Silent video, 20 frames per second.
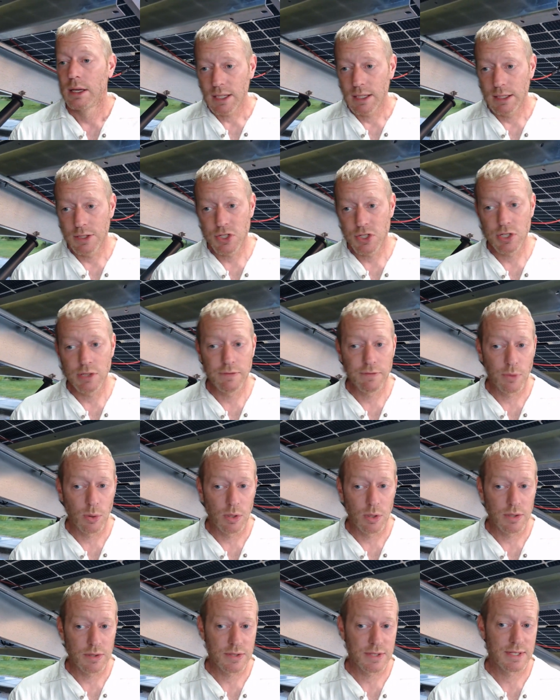
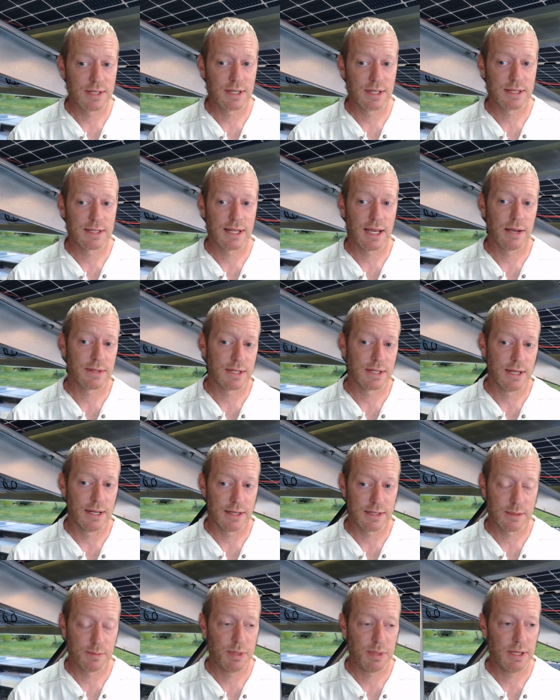PG4 6000
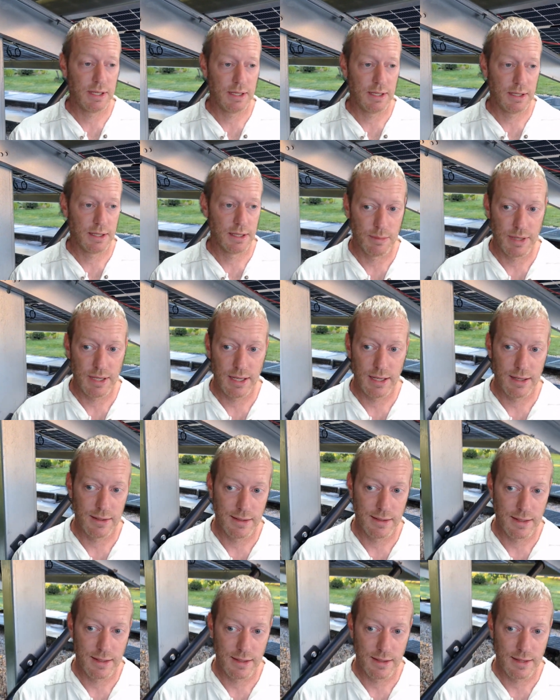XP,
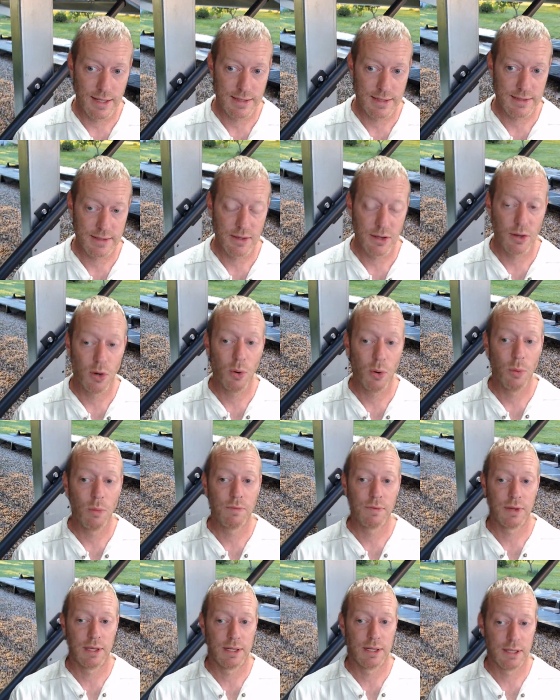and that's
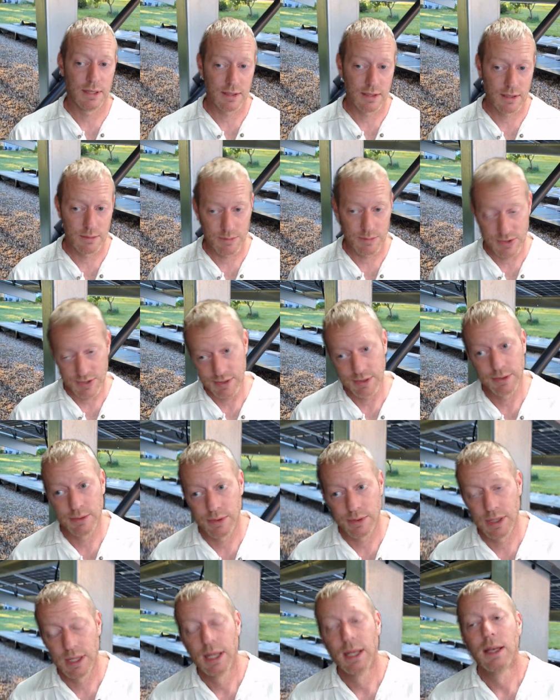hopefully going to come
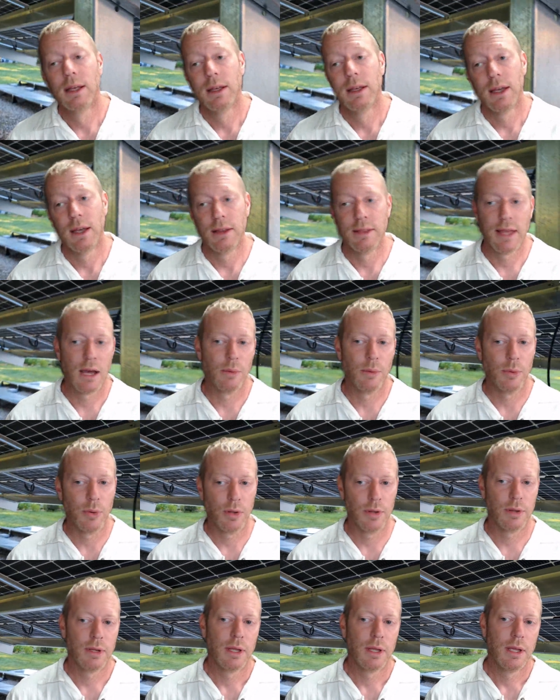soon. And that
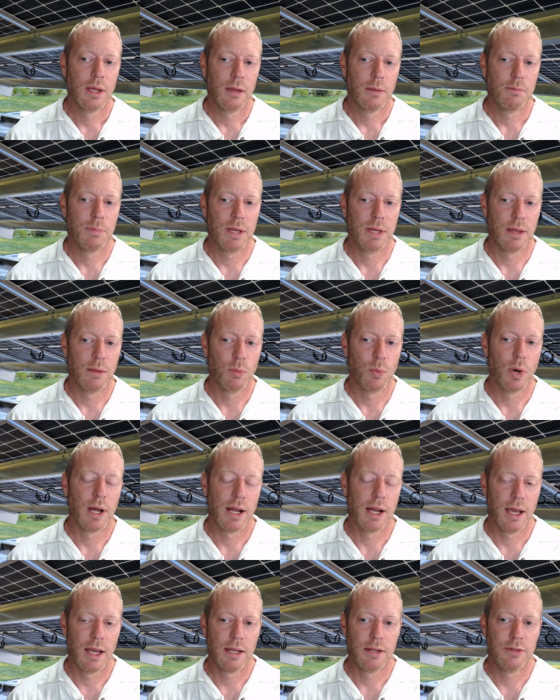will be
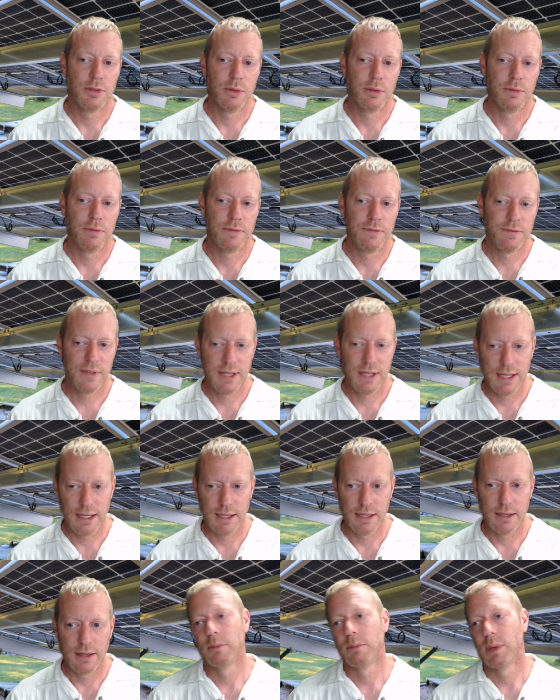what I do
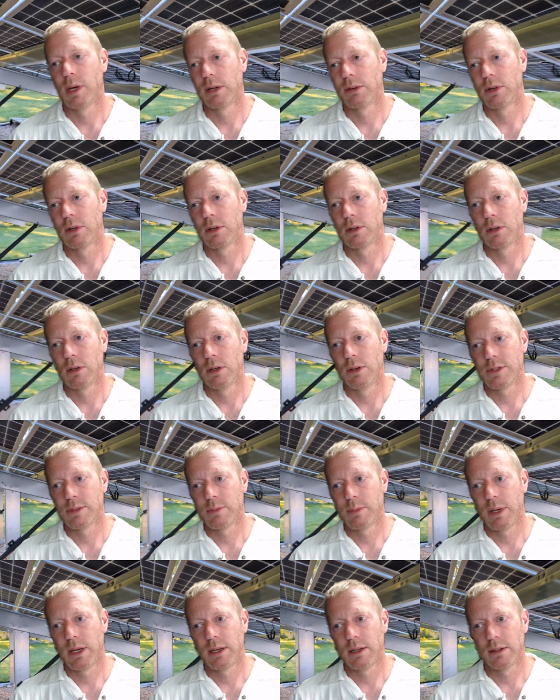feed my critical loads
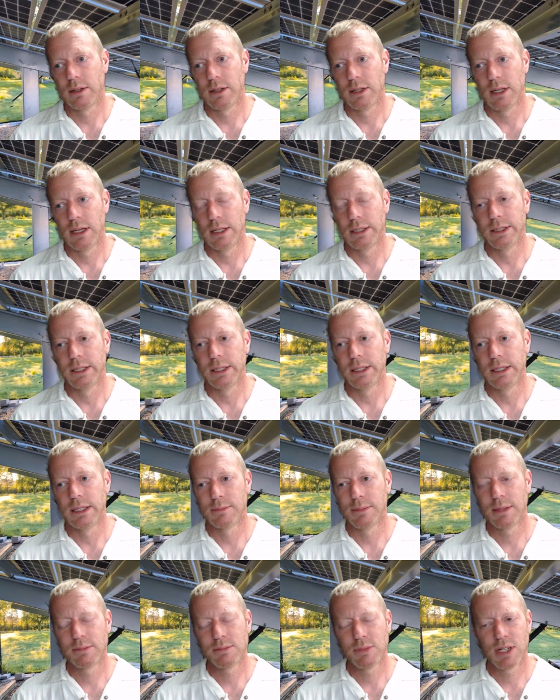panel. And
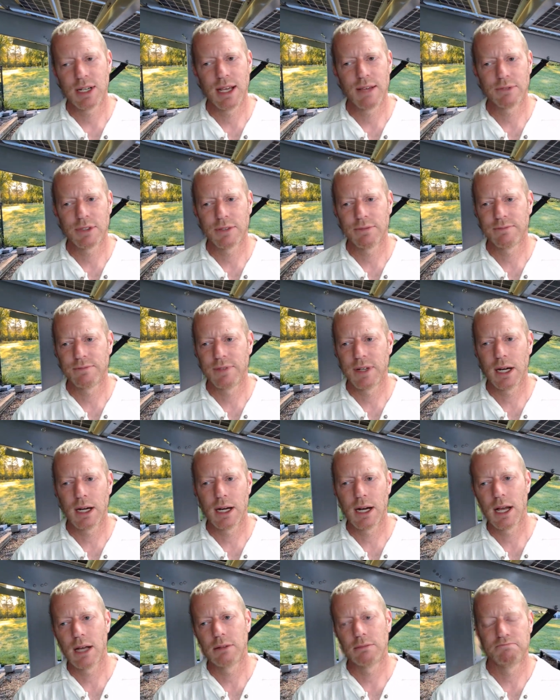then I'm going to have to figure
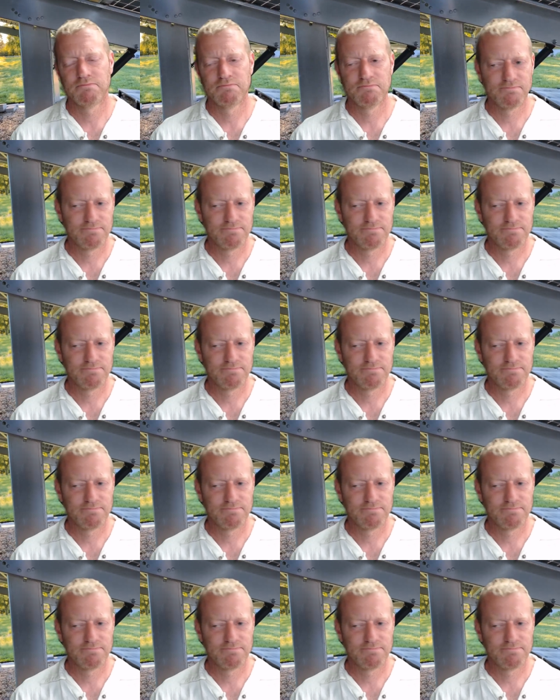out